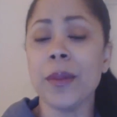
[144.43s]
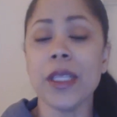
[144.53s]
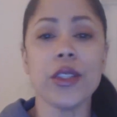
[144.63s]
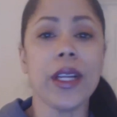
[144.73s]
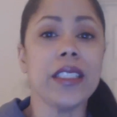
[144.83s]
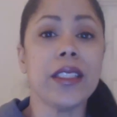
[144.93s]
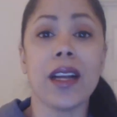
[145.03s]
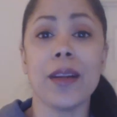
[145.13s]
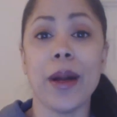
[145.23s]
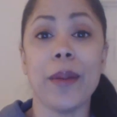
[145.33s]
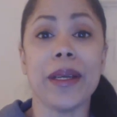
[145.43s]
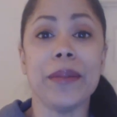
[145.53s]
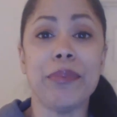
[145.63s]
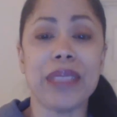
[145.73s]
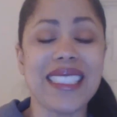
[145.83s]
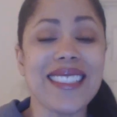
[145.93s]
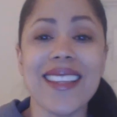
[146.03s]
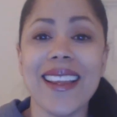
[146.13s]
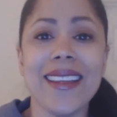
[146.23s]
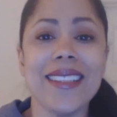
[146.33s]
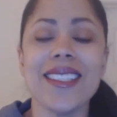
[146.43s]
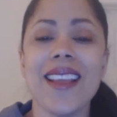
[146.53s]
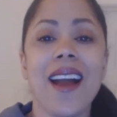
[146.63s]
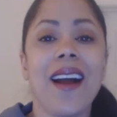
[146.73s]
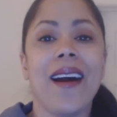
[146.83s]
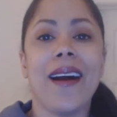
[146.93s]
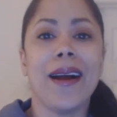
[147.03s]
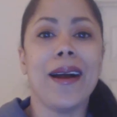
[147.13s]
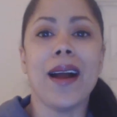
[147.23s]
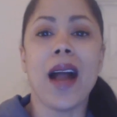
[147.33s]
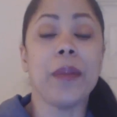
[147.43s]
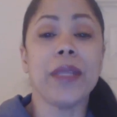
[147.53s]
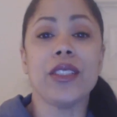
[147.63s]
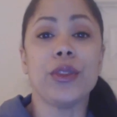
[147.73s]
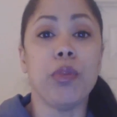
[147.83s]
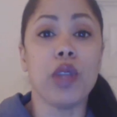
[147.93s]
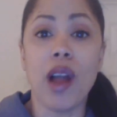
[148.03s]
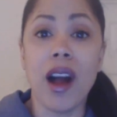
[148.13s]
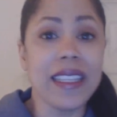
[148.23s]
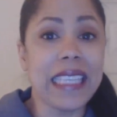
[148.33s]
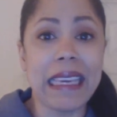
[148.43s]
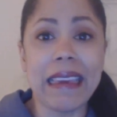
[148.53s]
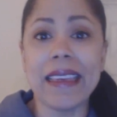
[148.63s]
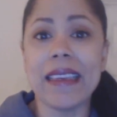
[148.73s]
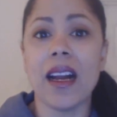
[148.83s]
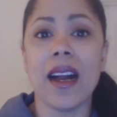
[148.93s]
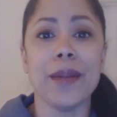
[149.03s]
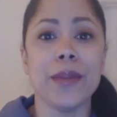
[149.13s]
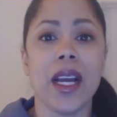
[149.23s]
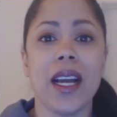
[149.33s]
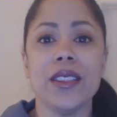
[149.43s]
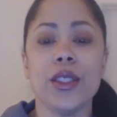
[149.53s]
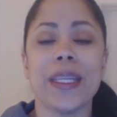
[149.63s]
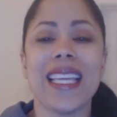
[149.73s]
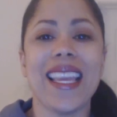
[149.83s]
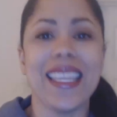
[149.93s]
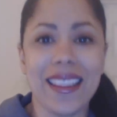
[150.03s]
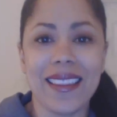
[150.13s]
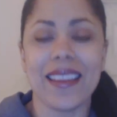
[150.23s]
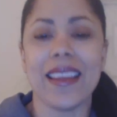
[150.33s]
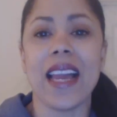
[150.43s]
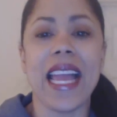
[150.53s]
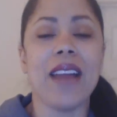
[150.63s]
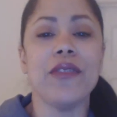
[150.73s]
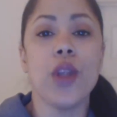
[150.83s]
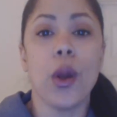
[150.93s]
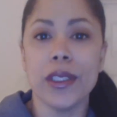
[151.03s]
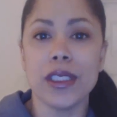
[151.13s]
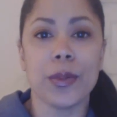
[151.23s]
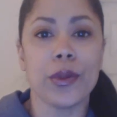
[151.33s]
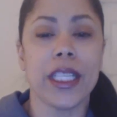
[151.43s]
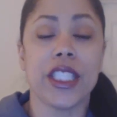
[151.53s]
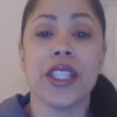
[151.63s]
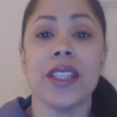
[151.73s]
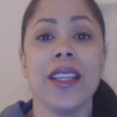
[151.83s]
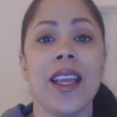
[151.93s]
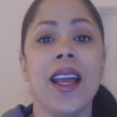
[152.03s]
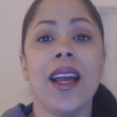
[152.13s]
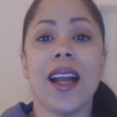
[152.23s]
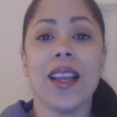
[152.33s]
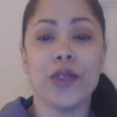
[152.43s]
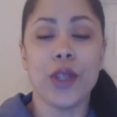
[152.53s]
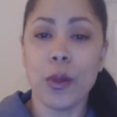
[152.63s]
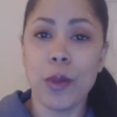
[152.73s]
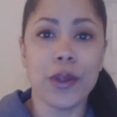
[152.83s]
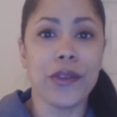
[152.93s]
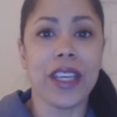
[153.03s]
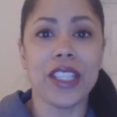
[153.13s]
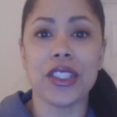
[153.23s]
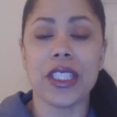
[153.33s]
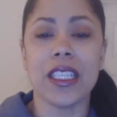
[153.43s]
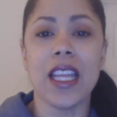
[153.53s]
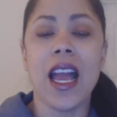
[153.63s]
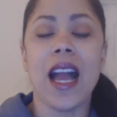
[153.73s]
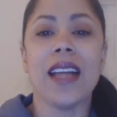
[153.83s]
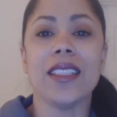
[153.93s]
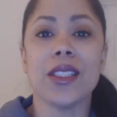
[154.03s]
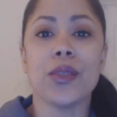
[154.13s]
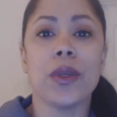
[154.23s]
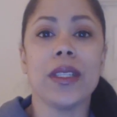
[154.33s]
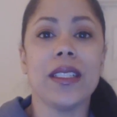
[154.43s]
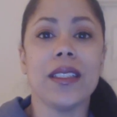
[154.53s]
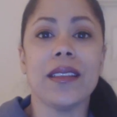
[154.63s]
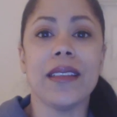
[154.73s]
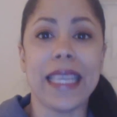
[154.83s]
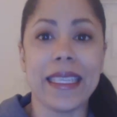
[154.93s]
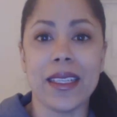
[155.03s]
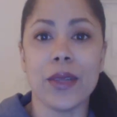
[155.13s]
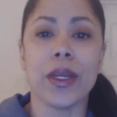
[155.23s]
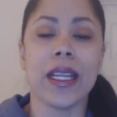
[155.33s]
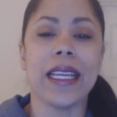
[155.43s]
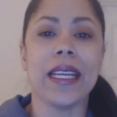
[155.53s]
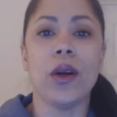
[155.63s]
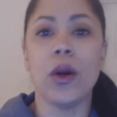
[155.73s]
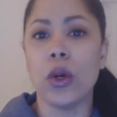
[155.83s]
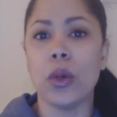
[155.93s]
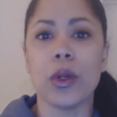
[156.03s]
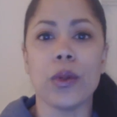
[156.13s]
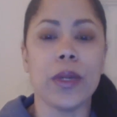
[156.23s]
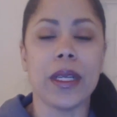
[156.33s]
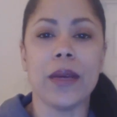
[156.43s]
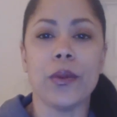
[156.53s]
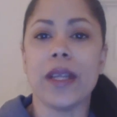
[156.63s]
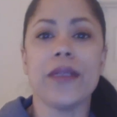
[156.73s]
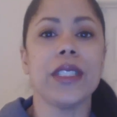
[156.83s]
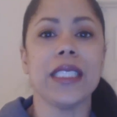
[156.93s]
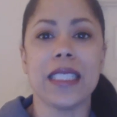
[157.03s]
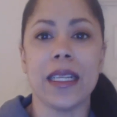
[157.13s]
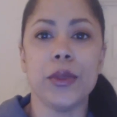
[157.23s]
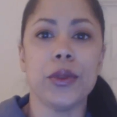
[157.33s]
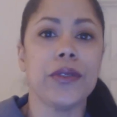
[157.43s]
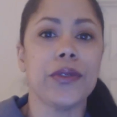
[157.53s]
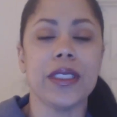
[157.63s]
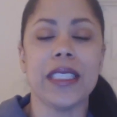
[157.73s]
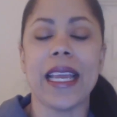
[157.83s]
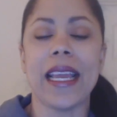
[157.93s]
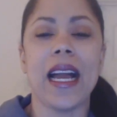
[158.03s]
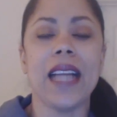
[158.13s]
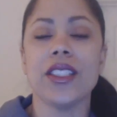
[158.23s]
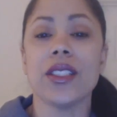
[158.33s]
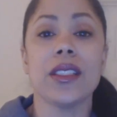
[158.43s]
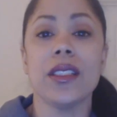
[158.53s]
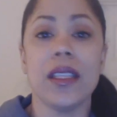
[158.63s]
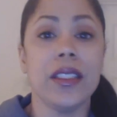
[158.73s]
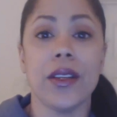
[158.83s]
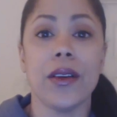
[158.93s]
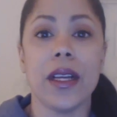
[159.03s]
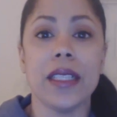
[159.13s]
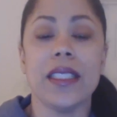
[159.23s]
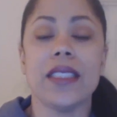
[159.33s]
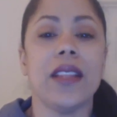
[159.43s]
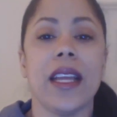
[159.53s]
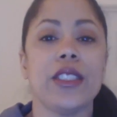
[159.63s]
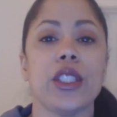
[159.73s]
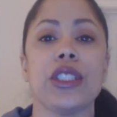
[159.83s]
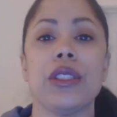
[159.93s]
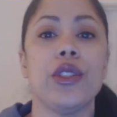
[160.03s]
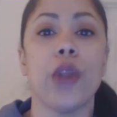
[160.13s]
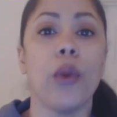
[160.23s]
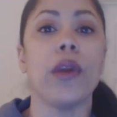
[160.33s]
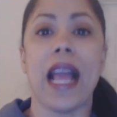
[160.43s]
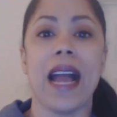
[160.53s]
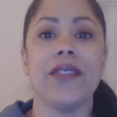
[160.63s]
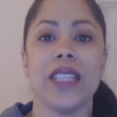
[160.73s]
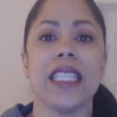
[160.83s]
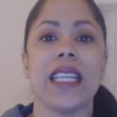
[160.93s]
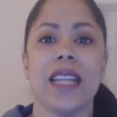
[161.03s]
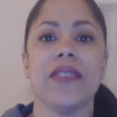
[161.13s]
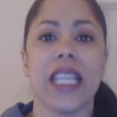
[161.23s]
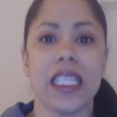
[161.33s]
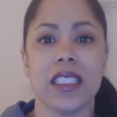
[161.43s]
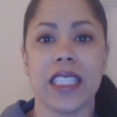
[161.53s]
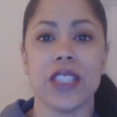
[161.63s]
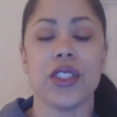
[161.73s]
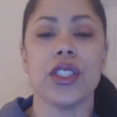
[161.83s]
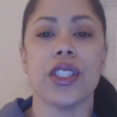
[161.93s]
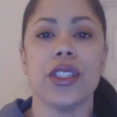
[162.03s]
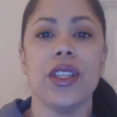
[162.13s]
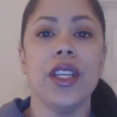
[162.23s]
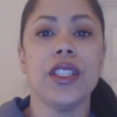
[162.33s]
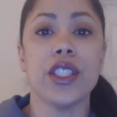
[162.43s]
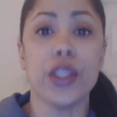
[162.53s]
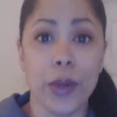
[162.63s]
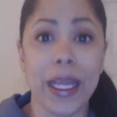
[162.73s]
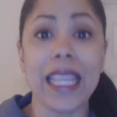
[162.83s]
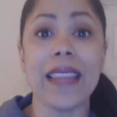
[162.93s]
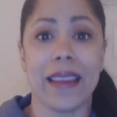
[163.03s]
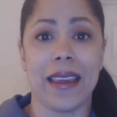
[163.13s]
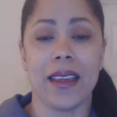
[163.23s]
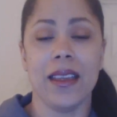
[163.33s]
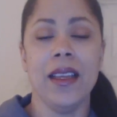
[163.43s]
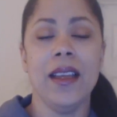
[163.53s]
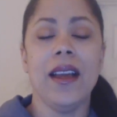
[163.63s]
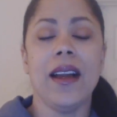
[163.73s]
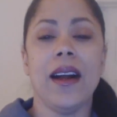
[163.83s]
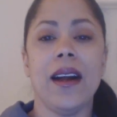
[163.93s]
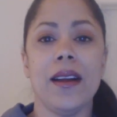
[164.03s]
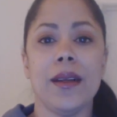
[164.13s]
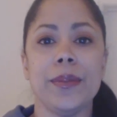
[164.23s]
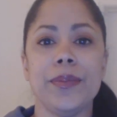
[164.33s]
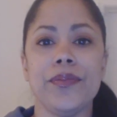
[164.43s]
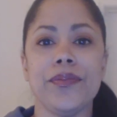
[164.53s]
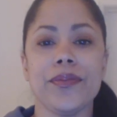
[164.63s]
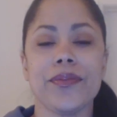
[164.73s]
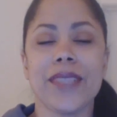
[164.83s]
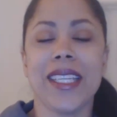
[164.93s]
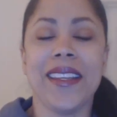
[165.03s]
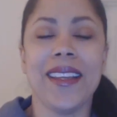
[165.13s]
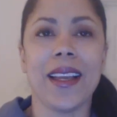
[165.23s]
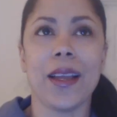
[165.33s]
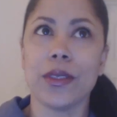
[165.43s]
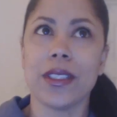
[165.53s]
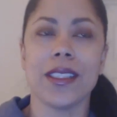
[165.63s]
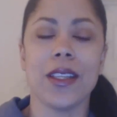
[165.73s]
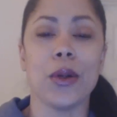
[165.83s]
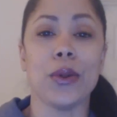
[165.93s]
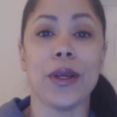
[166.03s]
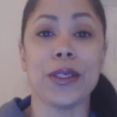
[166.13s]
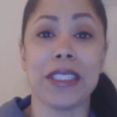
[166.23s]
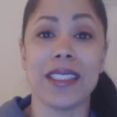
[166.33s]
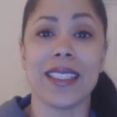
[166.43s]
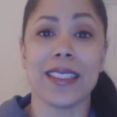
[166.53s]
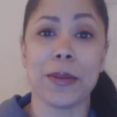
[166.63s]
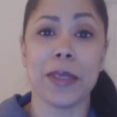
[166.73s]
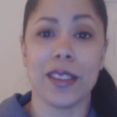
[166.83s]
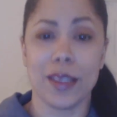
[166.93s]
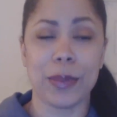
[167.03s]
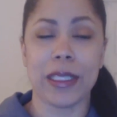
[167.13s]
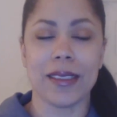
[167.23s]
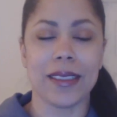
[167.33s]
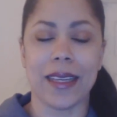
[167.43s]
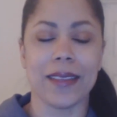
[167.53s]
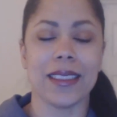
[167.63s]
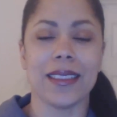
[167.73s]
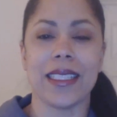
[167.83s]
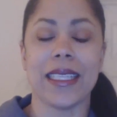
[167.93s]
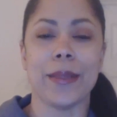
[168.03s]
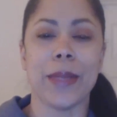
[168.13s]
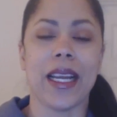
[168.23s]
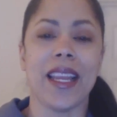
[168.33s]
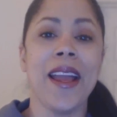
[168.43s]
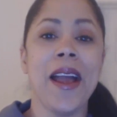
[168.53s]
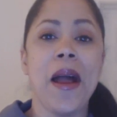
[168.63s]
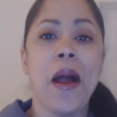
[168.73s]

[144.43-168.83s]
I'm not trying to talk about my business, uh, I'm not blogging, I'm not doing anything. I have no inspiration, I have no motivation, I just want to lay there when I get home or when I, whatever it is that I'm doing for the day. I just, you know, it, I just don't have any kind of inclination to, to do anything. Um, I was going to go, I was going to say something else, but yeah, that's T M I.